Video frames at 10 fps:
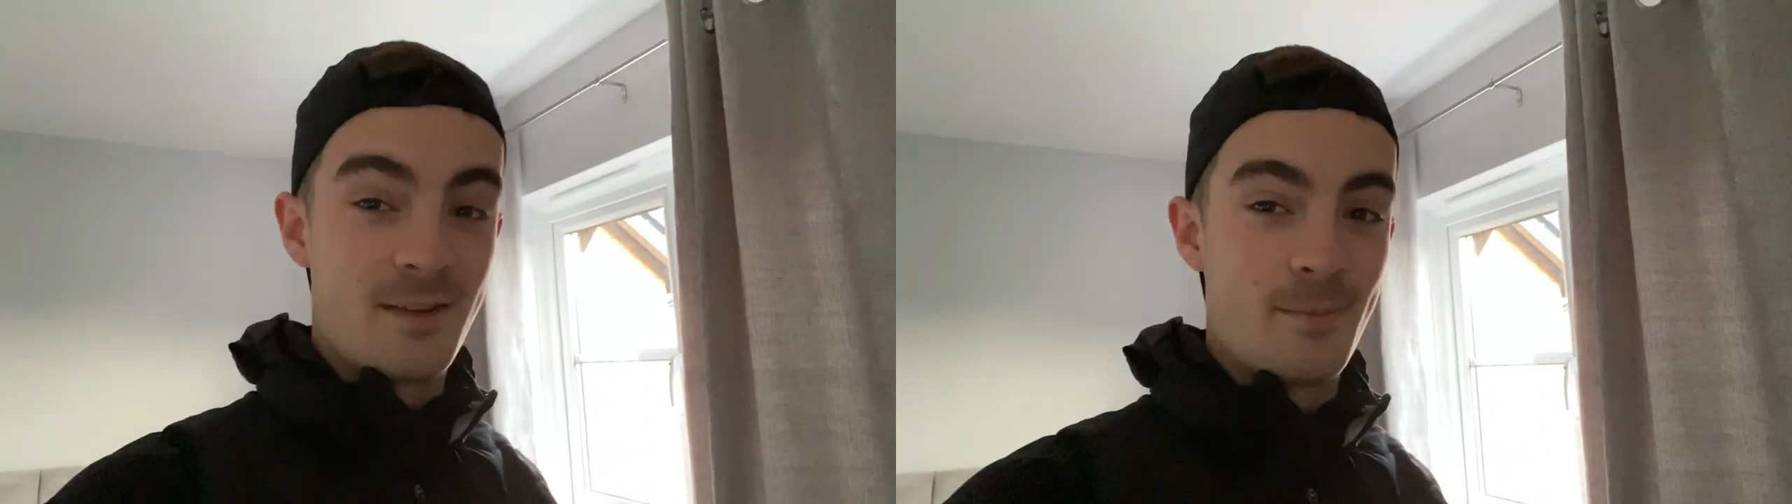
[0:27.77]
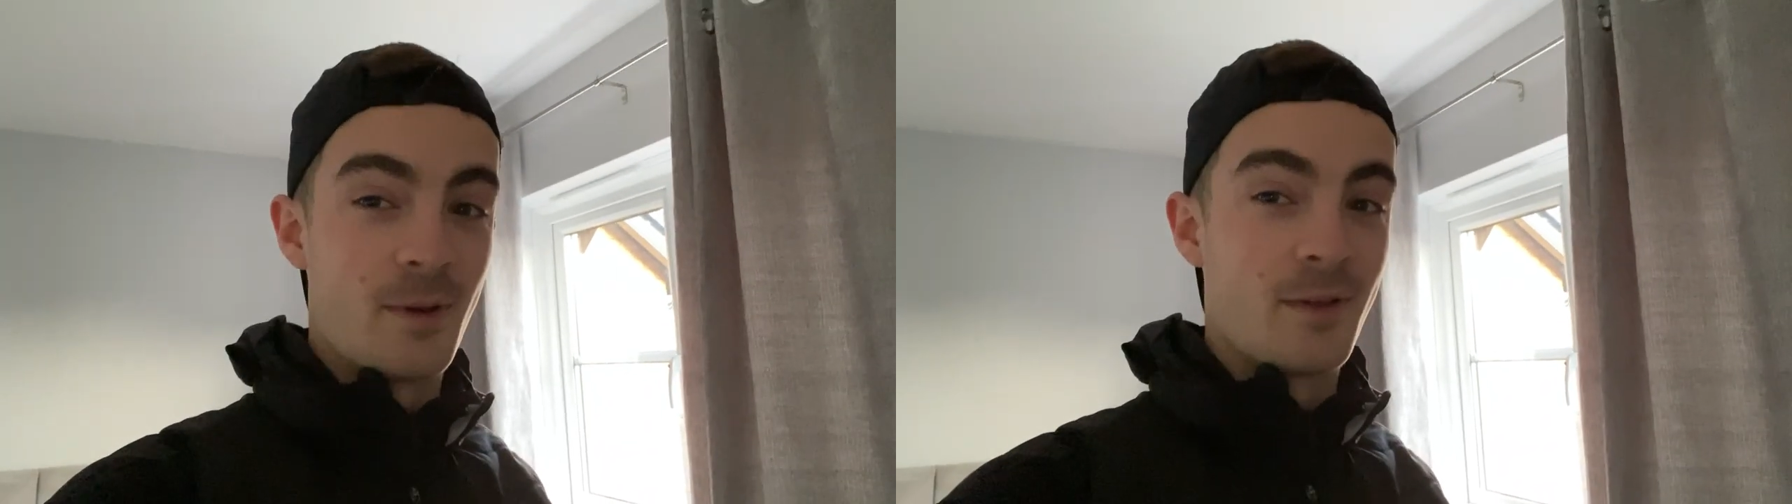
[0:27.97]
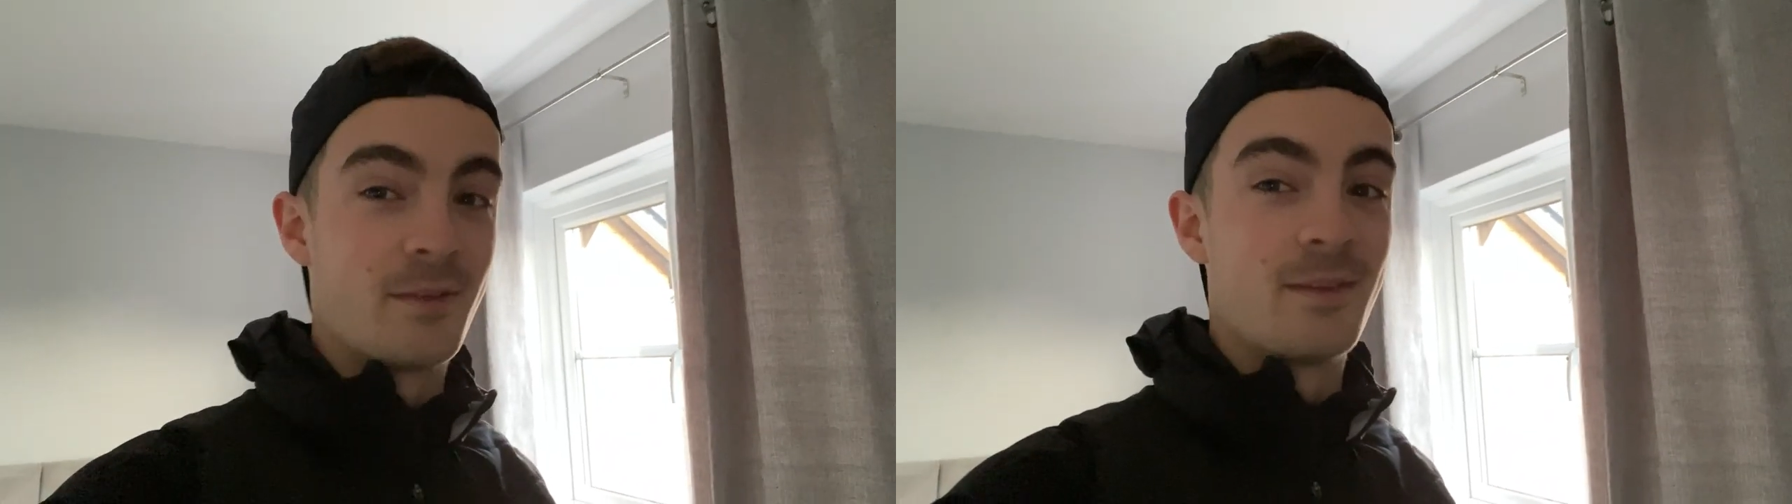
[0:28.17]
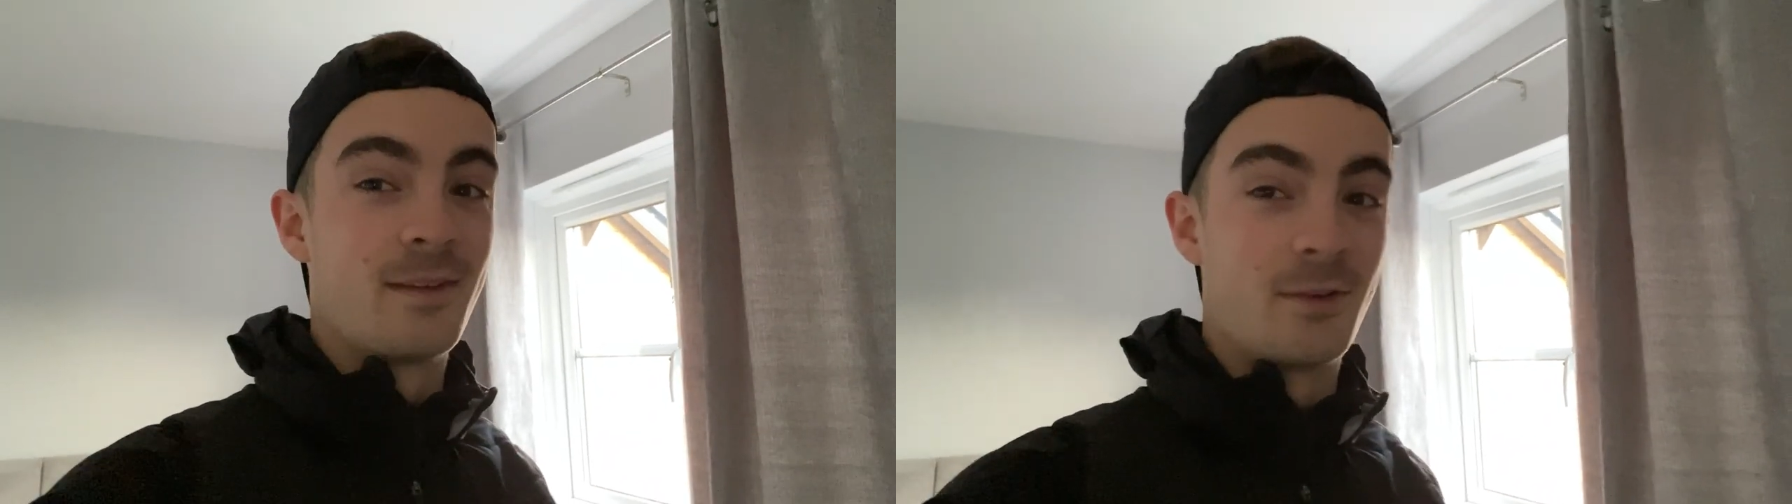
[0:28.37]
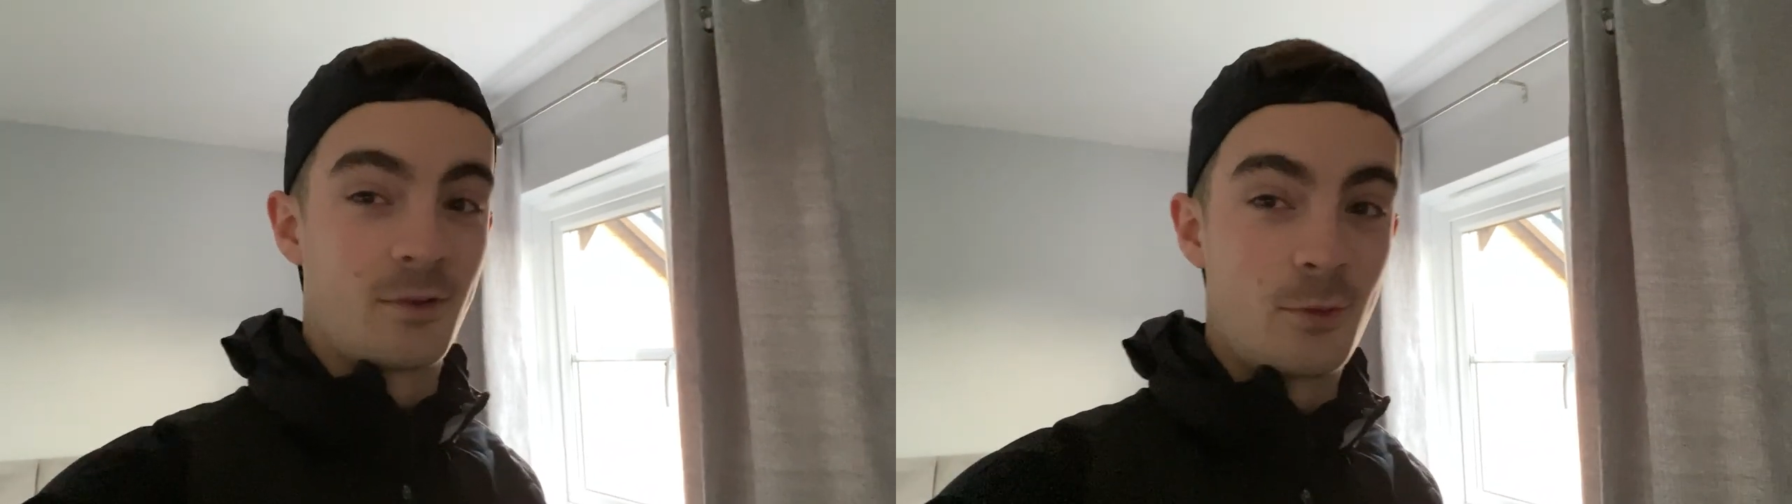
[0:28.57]
but
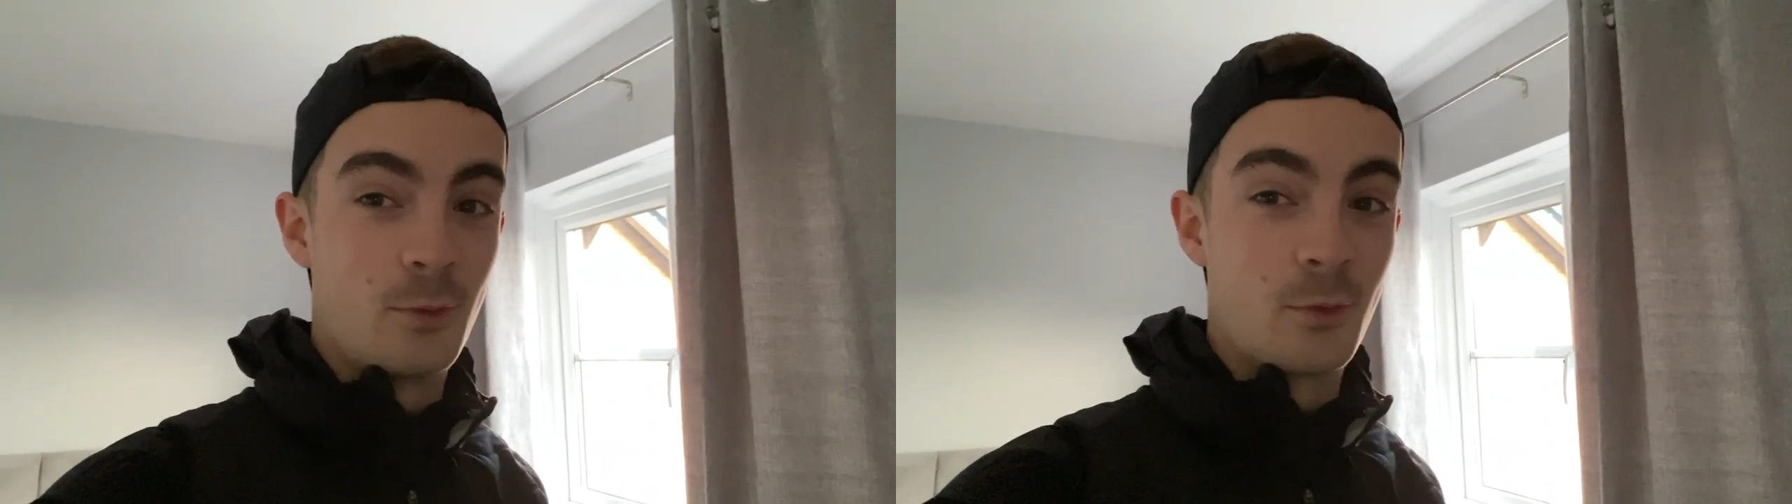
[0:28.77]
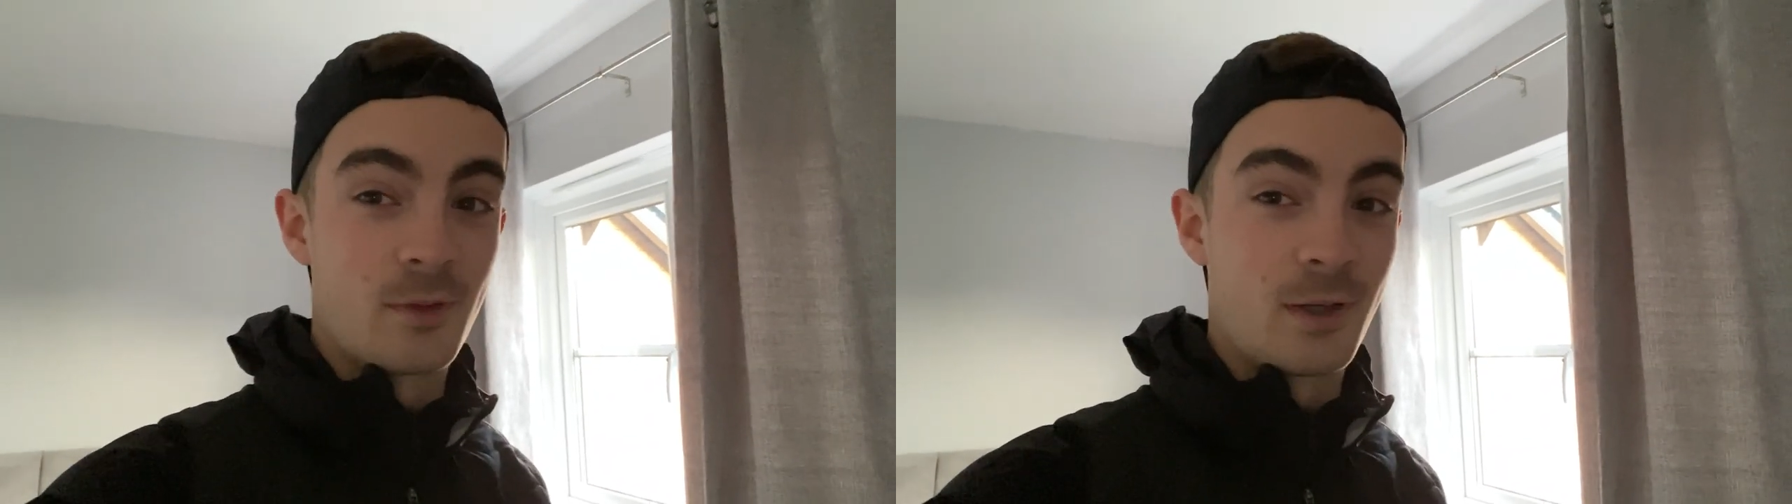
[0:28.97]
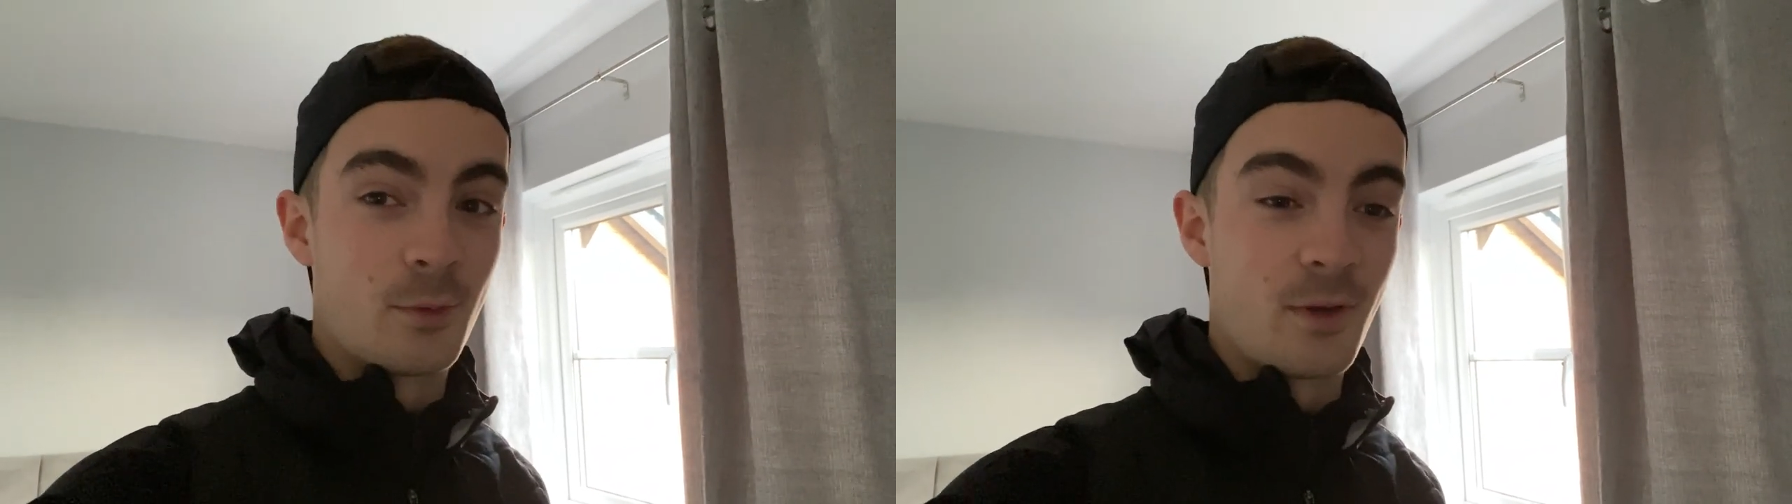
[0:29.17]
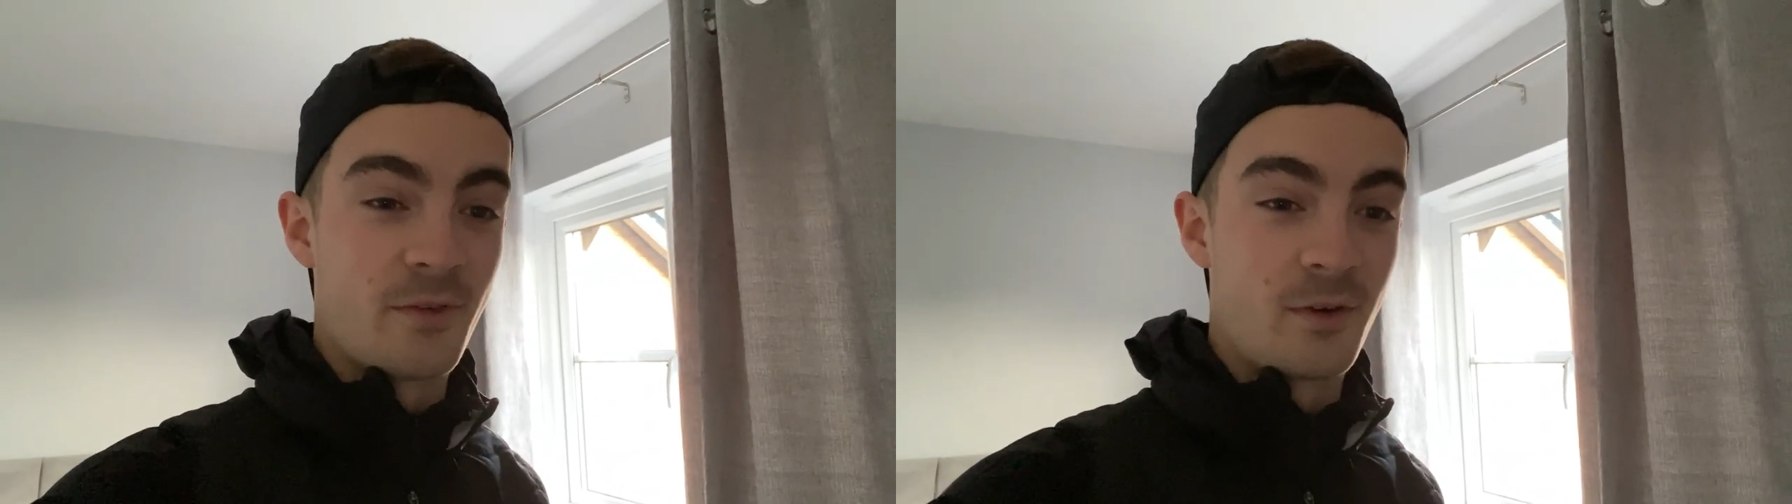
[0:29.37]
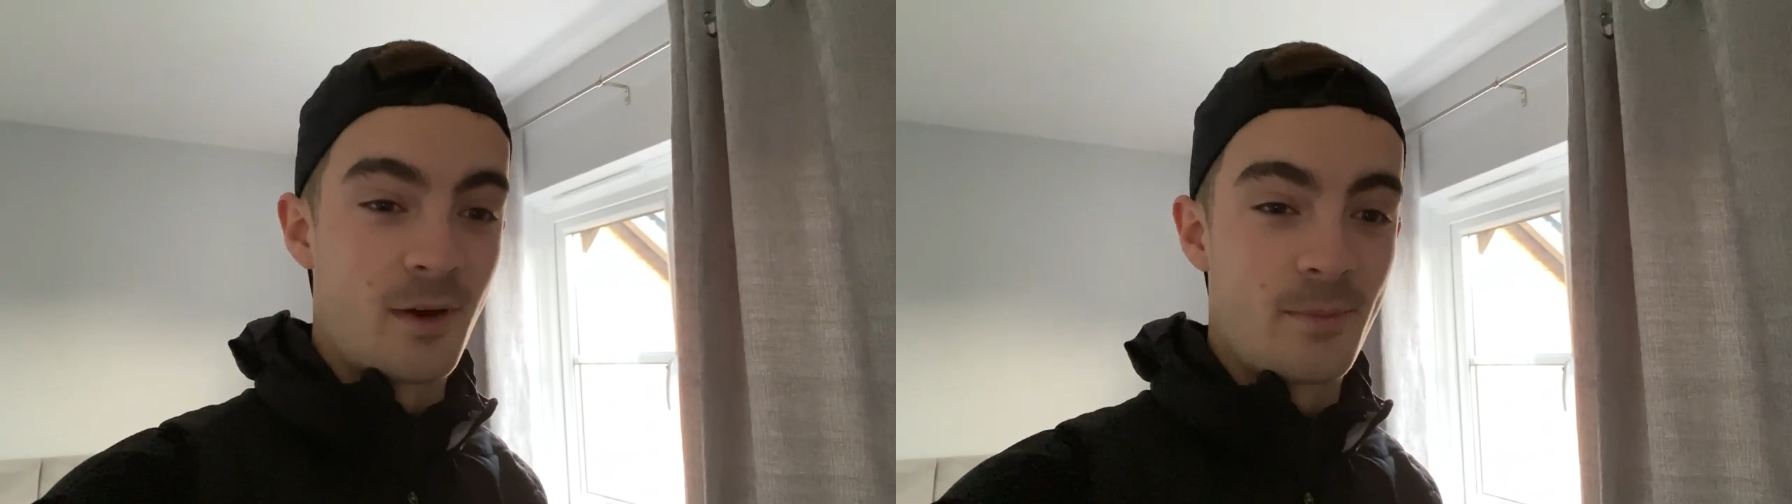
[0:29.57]
there is a course record up
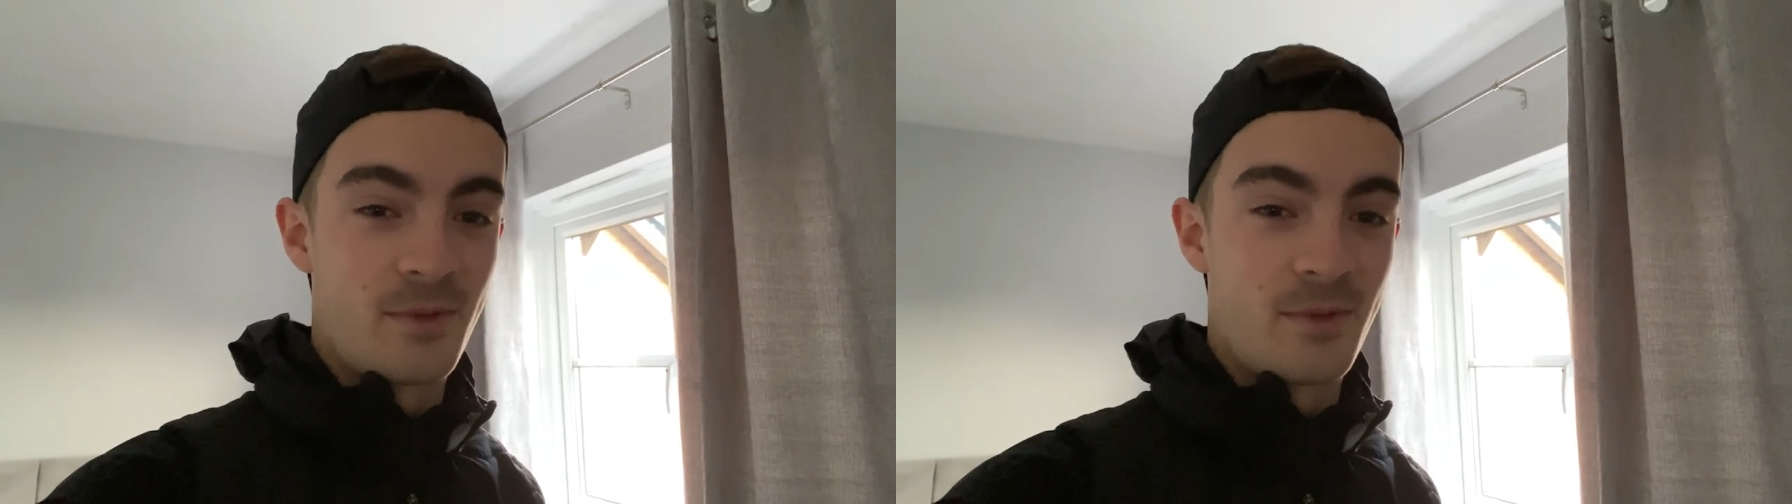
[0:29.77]
for grabs.